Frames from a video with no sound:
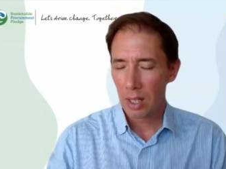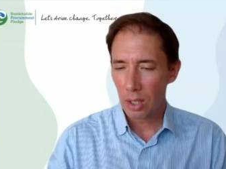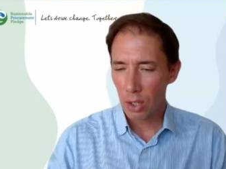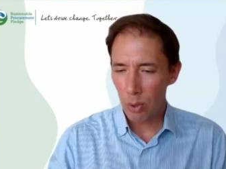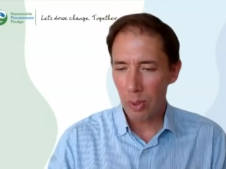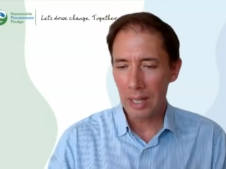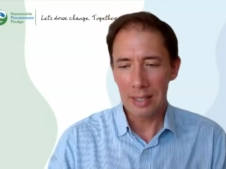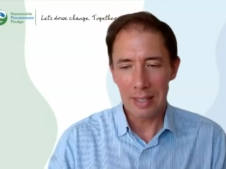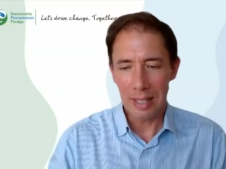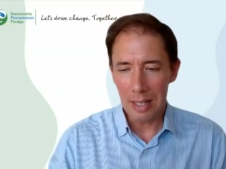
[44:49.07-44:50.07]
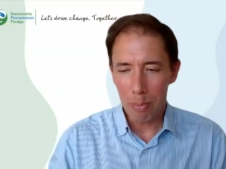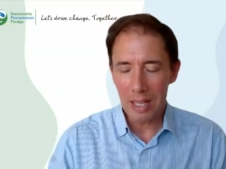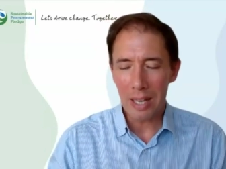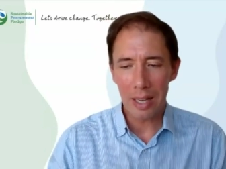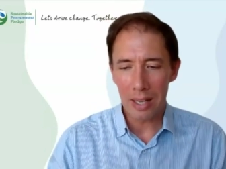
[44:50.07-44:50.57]
US
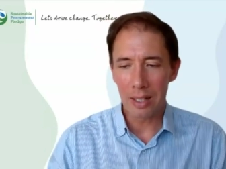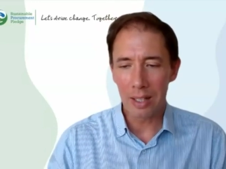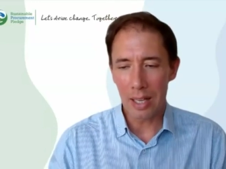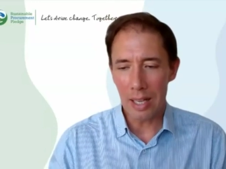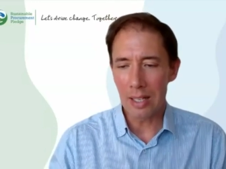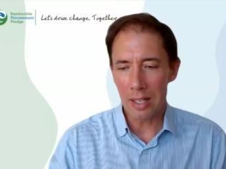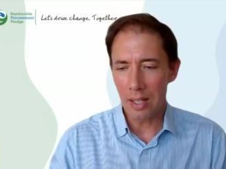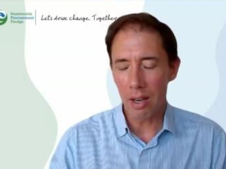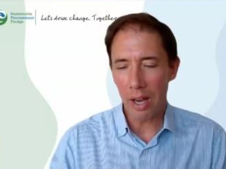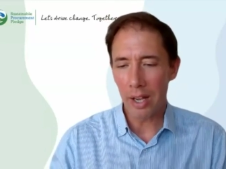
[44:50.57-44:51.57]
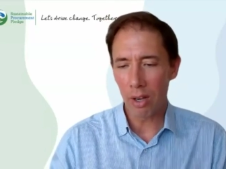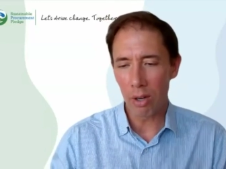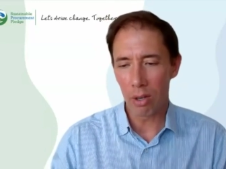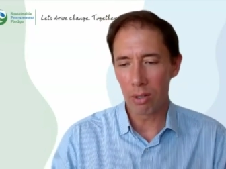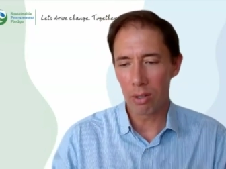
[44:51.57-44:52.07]
EPA
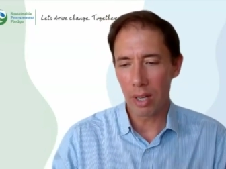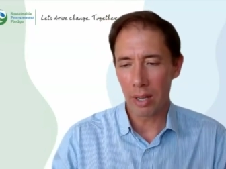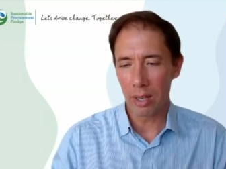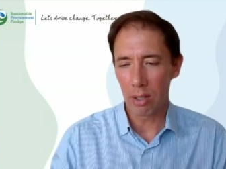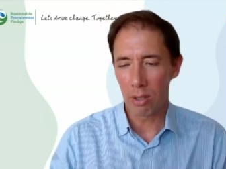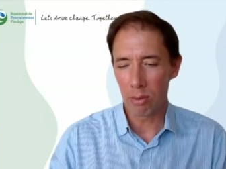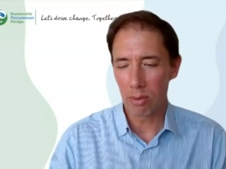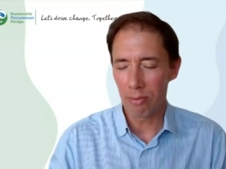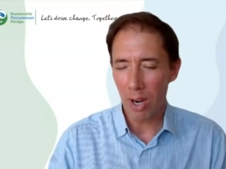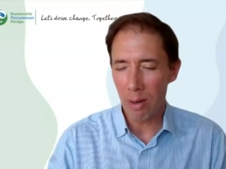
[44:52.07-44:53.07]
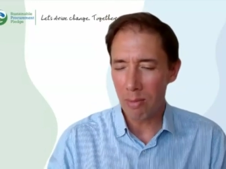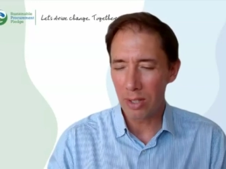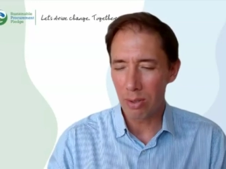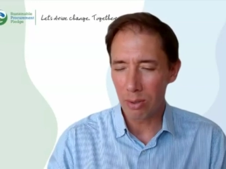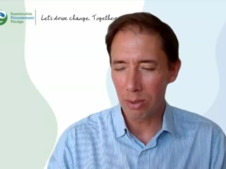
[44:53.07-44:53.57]
EIO, um,
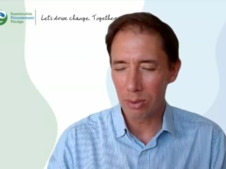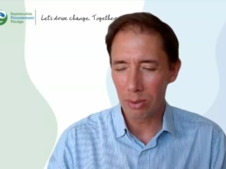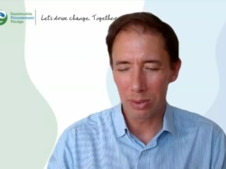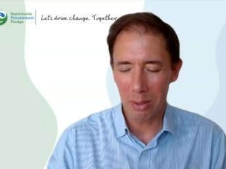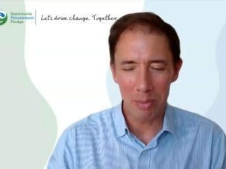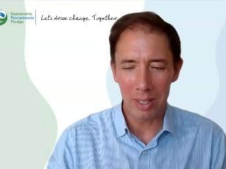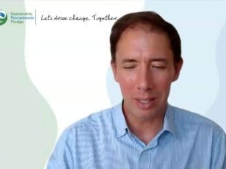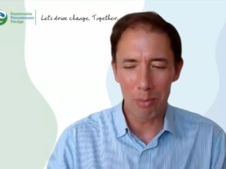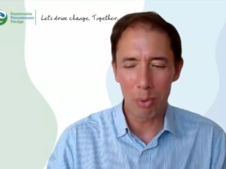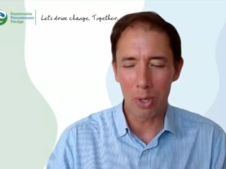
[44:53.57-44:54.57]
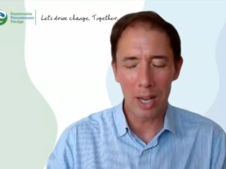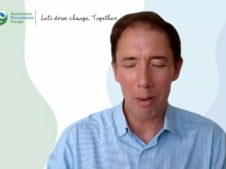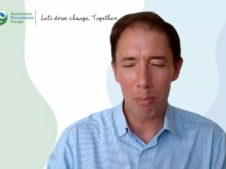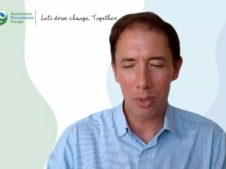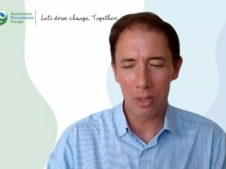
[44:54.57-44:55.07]
environmental something input
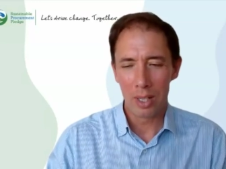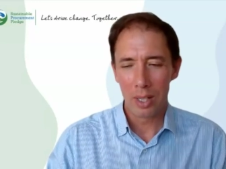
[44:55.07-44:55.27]
output.